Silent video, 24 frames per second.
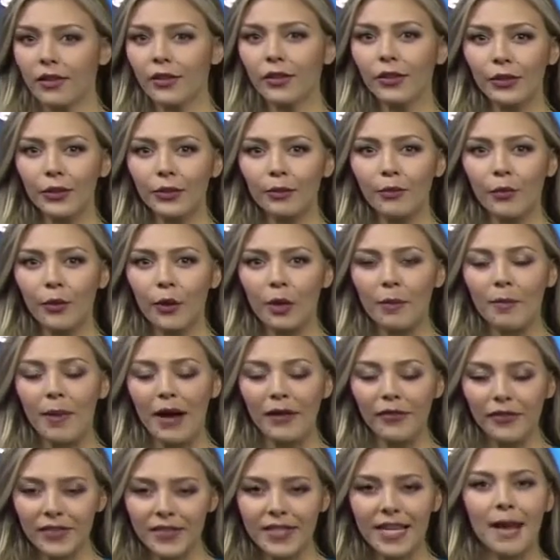And to learn more
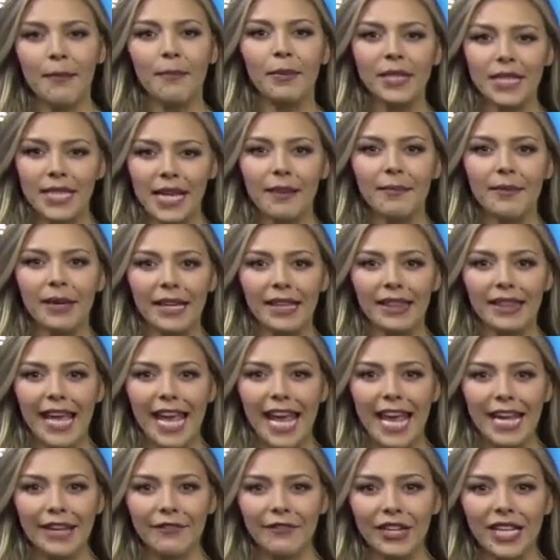about this epidemic,
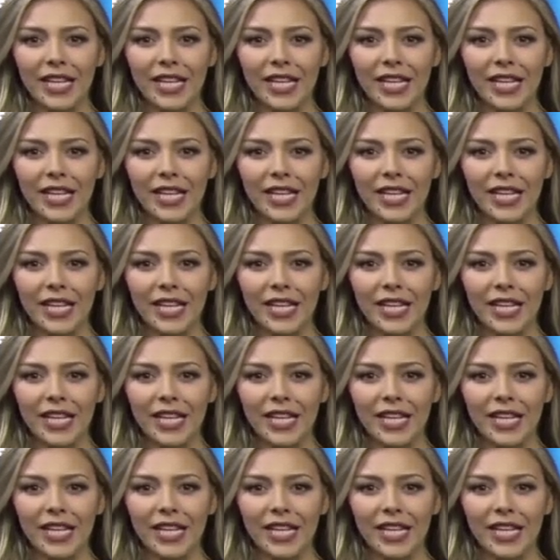the